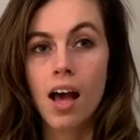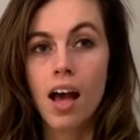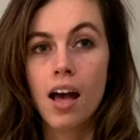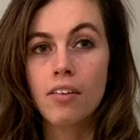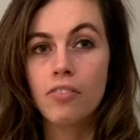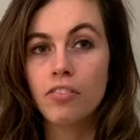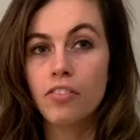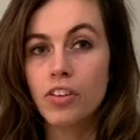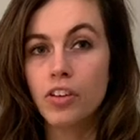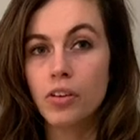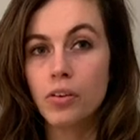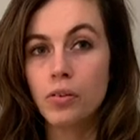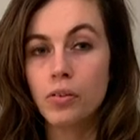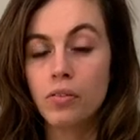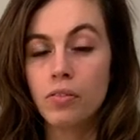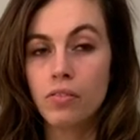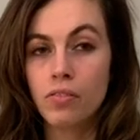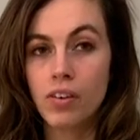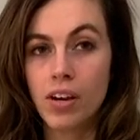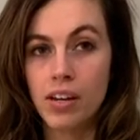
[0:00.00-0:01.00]
A few
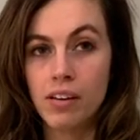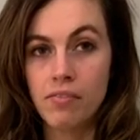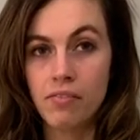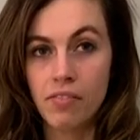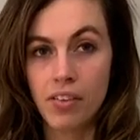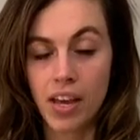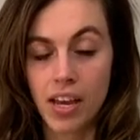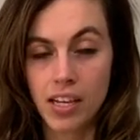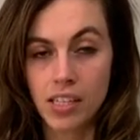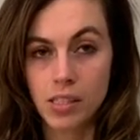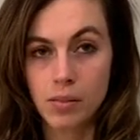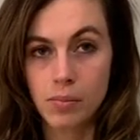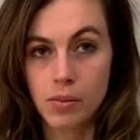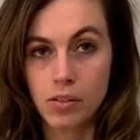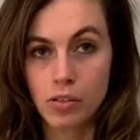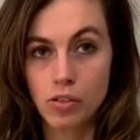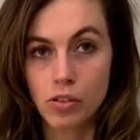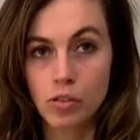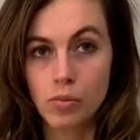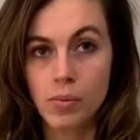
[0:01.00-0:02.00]
fun facts
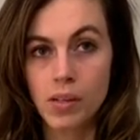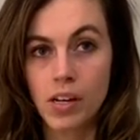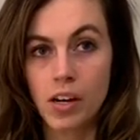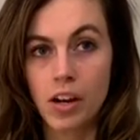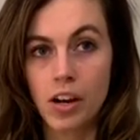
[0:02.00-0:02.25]
about Truman